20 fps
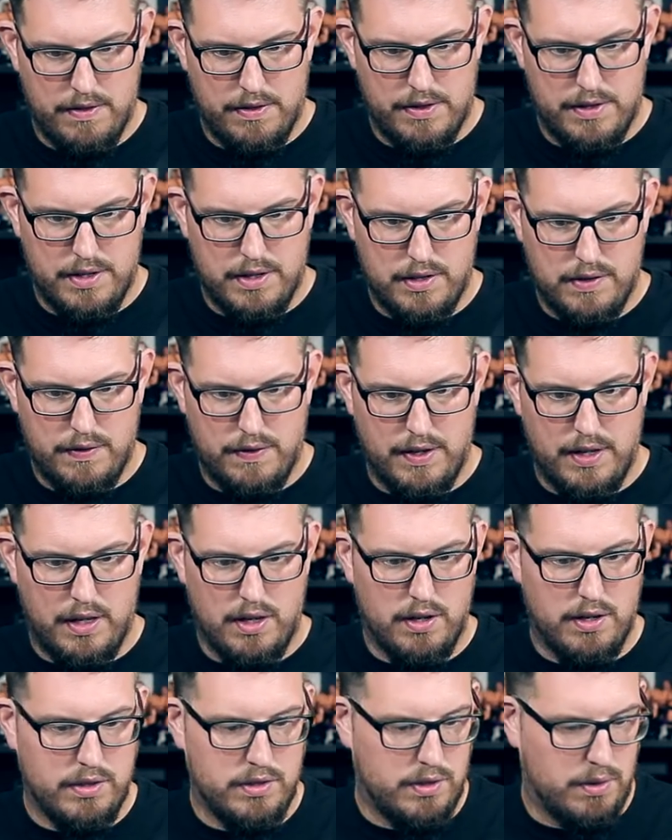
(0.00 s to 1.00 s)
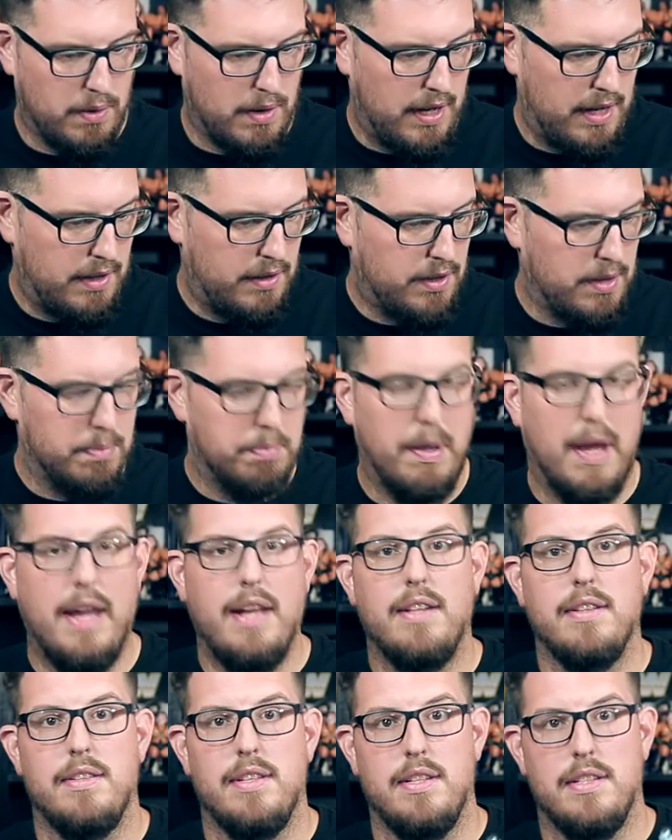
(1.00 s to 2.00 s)
This figure is great. The
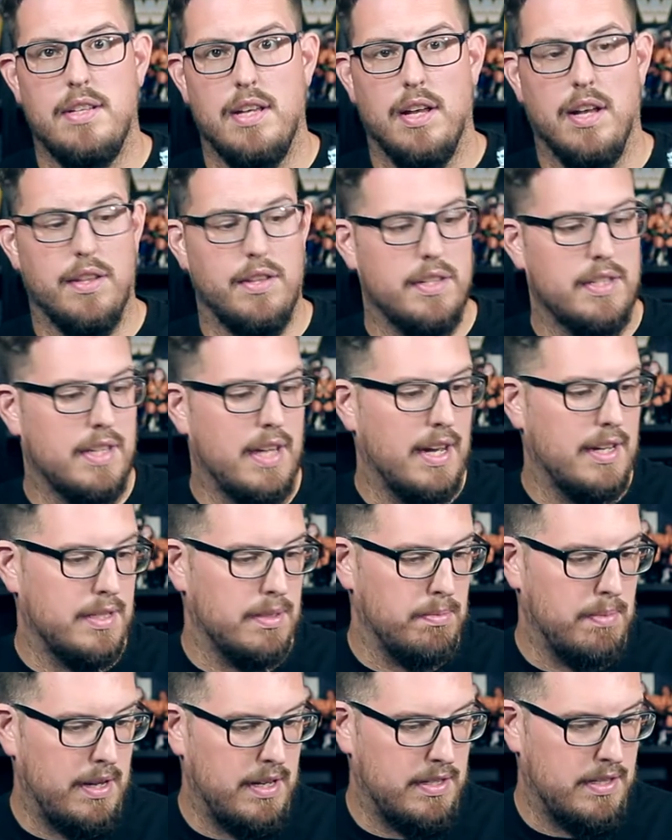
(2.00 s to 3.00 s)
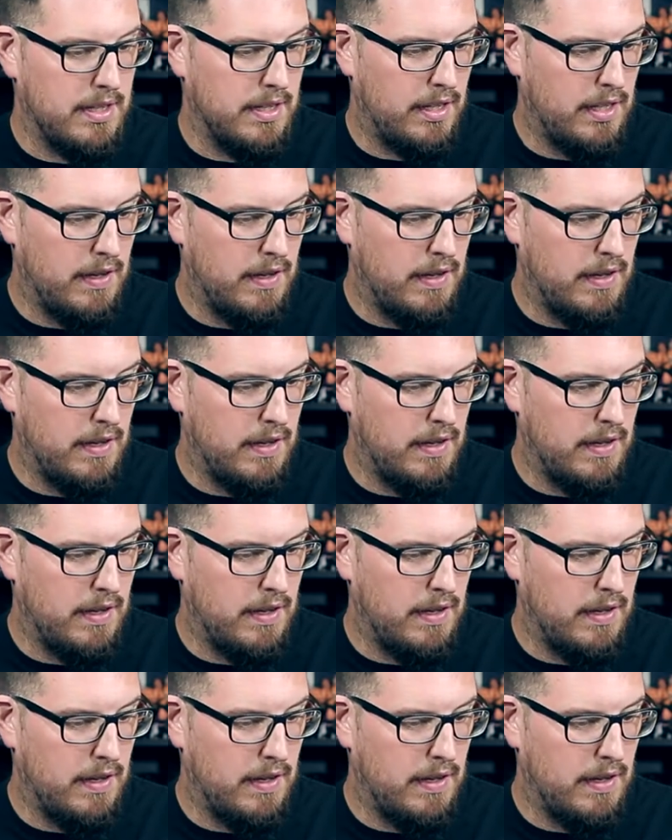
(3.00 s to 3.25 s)
paint detail on this guy is amazing.